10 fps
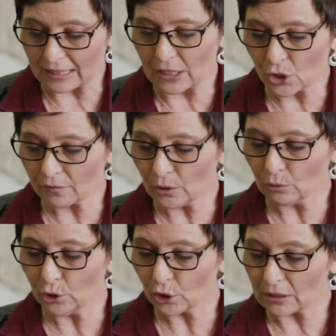Each of you
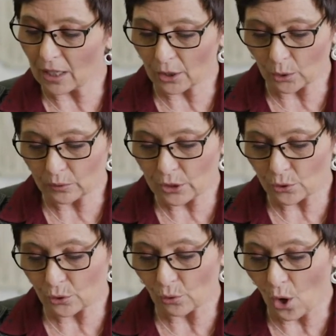look not only
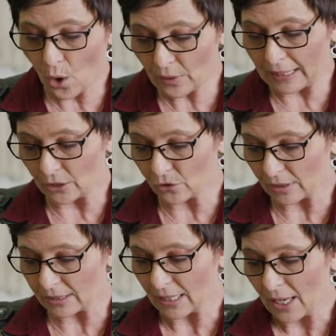to your own
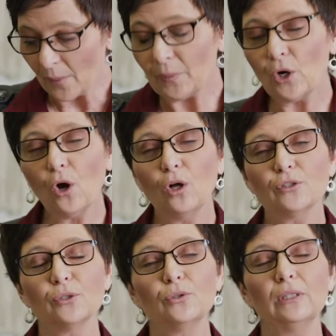interests, but
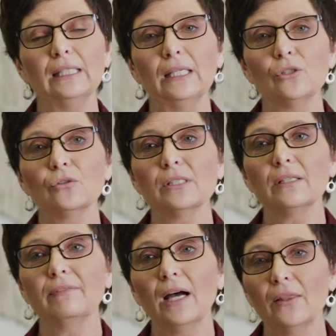also to the interests
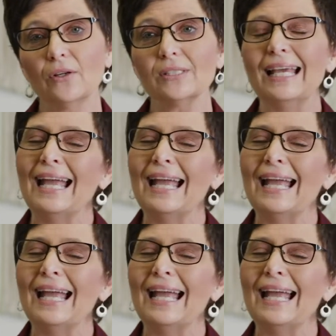of others."